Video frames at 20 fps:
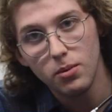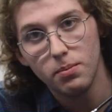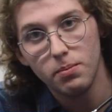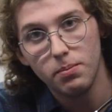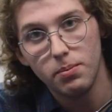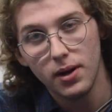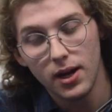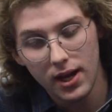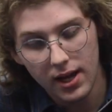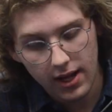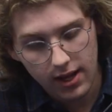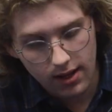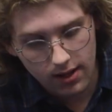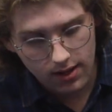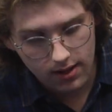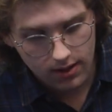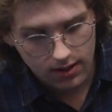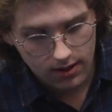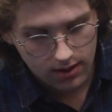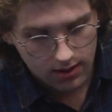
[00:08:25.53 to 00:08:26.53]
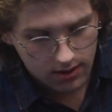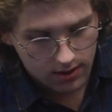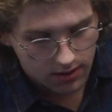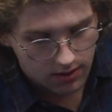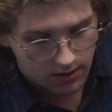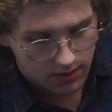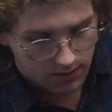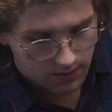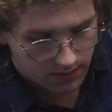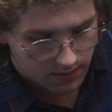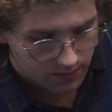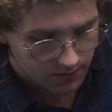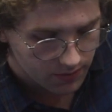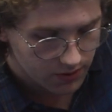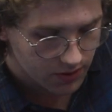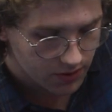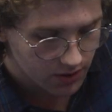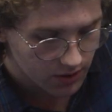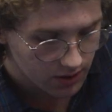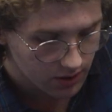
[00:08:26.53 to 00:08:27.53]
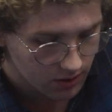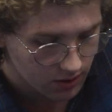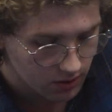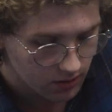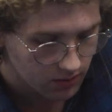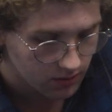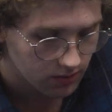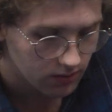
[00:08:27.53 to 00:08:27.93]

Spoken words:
by the